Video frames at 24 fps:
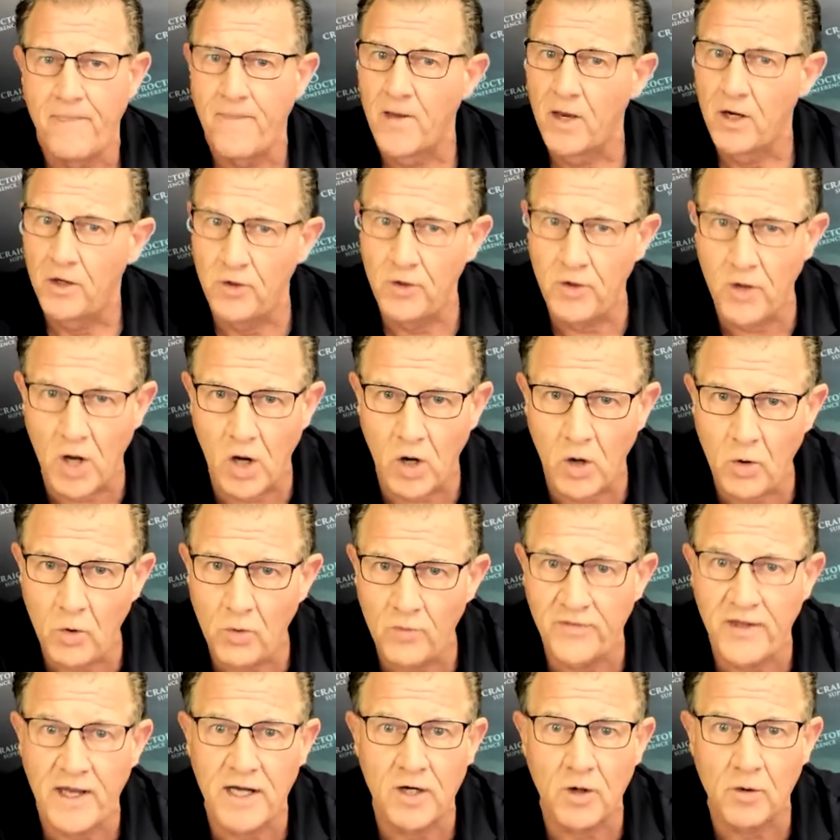No,
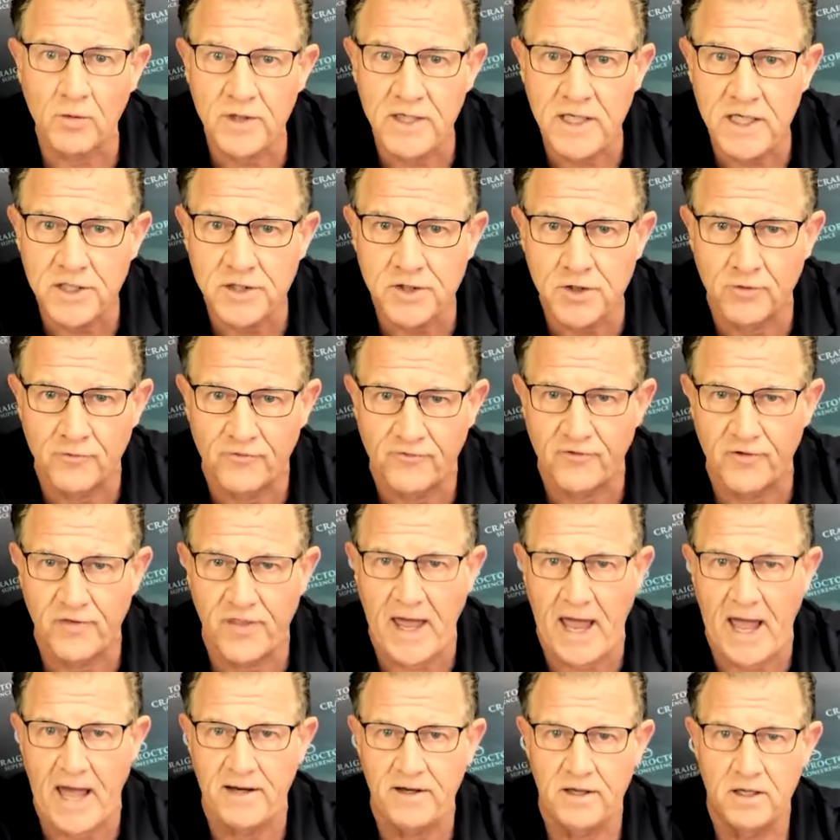they don't need you for
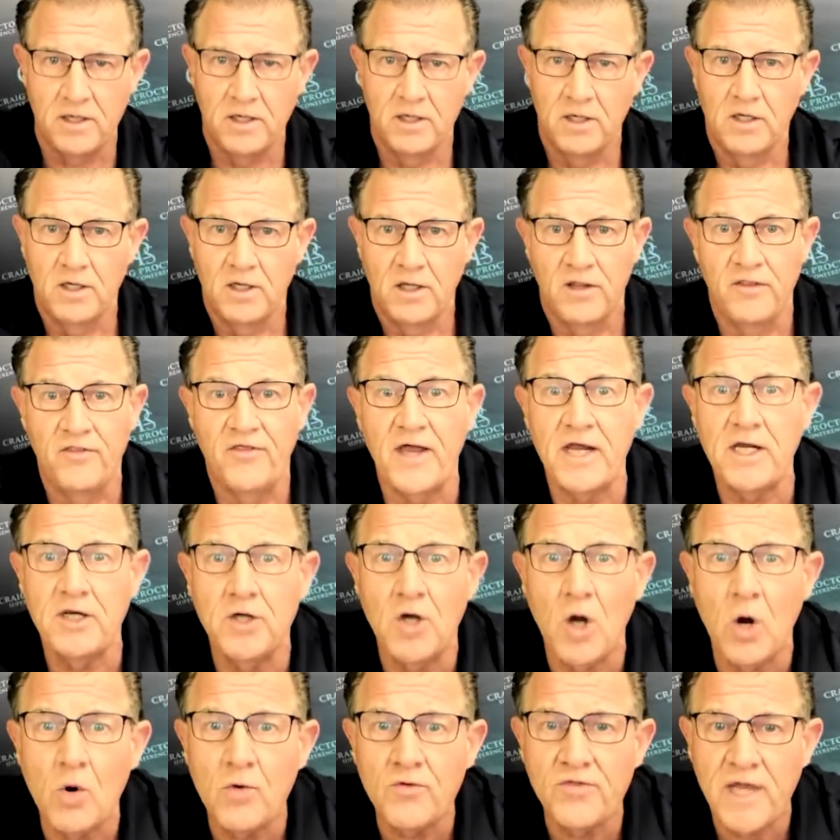that. They
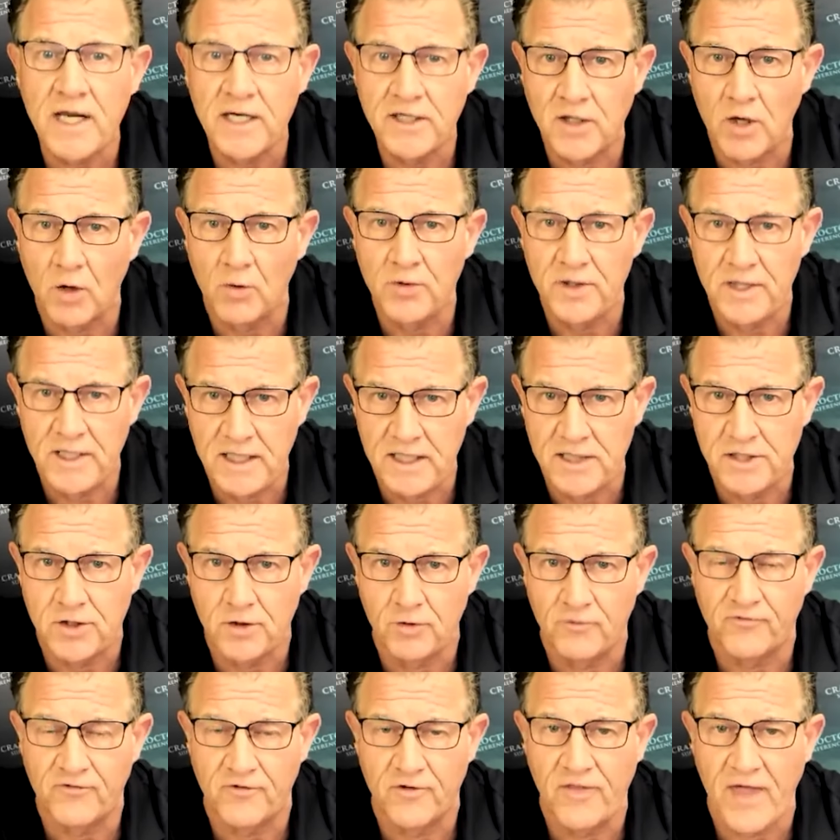know they don't need you
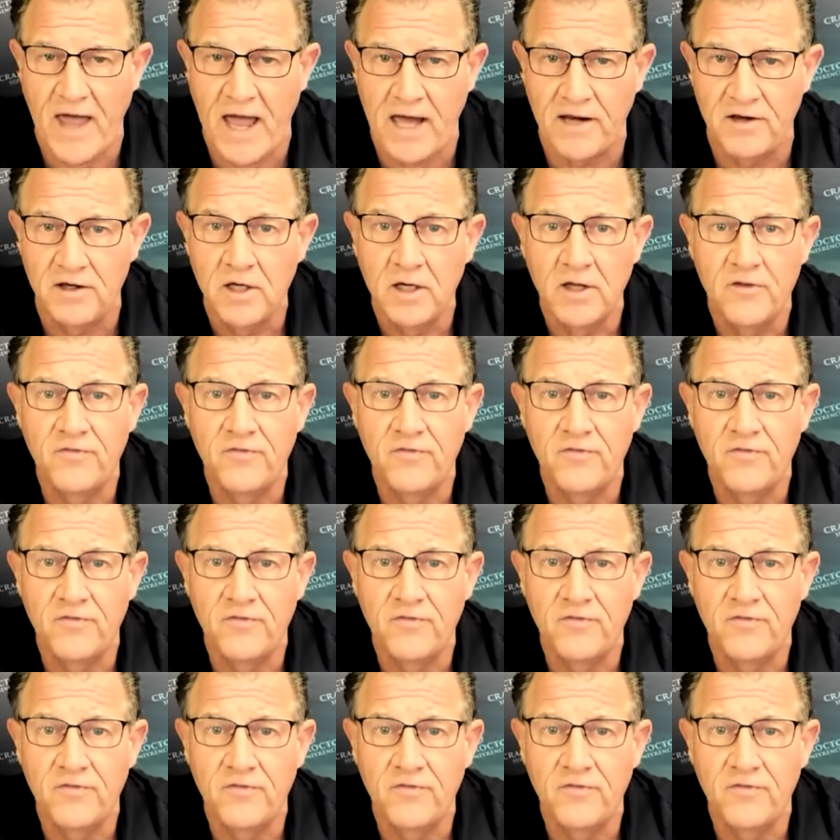for that.